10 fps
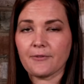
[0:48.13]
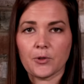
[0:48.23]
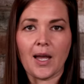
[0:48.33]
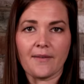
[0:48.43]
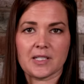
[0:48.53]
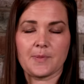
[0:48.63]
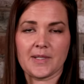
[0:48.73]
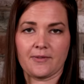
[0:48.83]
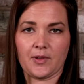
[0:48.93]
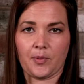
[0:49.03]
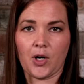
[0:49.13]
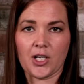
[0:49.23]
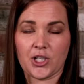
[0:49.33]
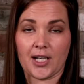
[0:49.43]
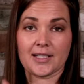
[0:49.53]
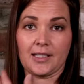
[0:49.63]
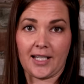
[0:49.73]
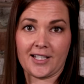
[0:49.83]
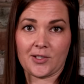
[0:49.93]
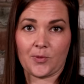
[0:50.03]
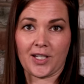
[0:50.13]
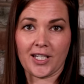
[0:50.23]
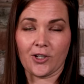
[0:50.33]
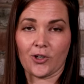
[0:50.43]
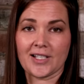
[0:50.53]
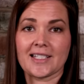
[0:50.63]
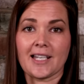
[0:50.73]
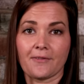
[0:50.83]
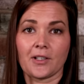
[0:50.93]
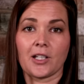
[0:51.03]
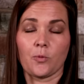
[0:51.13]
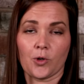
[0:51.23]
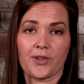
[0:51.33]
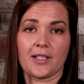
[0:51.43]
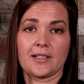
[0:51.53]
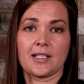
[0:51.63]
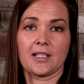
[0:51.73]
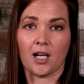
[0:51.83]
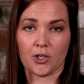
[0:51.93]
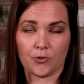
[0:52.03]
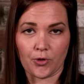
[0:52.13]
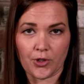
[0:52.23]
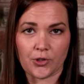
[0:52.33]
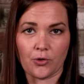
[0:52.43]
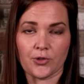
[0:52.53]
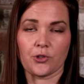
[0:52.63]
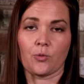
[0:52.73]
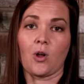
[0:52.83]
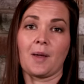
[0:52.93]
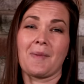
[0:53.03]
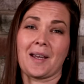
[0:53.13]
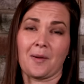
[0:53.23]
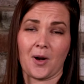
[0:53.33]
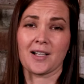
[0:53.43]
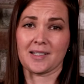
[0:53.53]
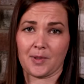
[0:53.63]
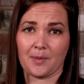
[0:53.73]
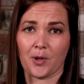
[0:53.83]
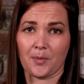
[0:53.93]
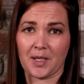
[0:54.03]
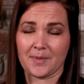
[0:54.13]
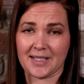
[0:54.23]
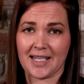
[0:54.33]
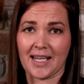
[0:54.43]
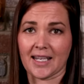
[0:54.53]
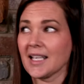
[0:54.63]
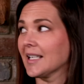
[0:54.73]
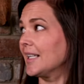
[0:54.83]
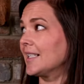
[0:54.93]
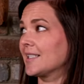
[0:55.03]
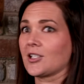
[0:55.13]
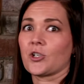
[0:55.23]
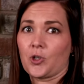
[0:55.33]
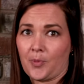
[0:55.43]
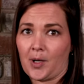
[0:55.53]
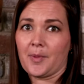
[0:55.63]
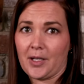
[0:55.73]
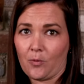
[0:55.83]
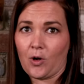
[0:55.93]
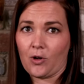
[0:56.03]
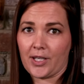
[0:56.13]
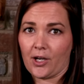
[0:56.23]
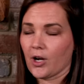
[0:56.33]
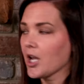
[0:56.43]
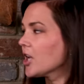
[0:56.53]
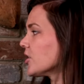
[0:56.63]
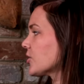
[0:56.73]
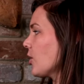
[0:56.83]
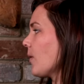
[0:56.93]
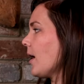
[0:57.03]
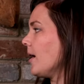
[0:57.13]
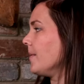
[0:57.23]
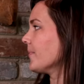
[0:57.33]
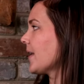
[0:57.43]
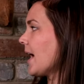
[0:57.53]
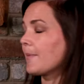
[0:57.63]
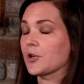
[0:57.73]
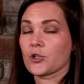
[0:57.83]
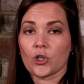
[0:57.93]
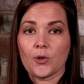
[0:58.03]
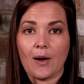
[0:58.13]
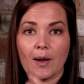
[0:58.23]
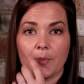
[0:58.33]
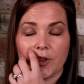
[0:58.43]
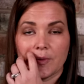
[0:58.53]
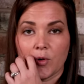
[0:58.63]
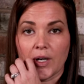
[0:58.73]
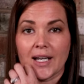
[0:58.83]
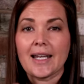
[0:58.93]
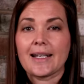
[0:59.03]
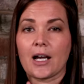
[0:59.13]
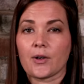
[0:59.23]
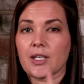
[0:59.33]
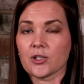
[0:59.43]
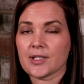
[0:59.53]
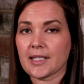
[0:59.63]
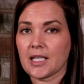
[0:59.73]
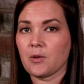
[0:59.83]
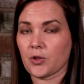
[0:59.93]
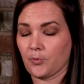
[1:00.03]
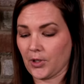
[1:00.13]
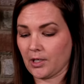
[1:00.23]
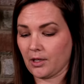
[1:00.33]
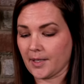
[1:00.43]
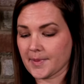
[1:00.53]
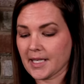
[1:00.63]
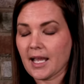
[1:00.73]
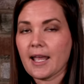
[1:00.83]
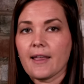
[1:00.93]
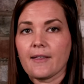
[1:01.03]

if you have a specific project like this one here, it's definitely worth it to not drill those holes in your wall and make possibly a permanent mistake in such a permanent wall here. So um, I'm gonna show you how I put them on. Now here's the key with brick clips.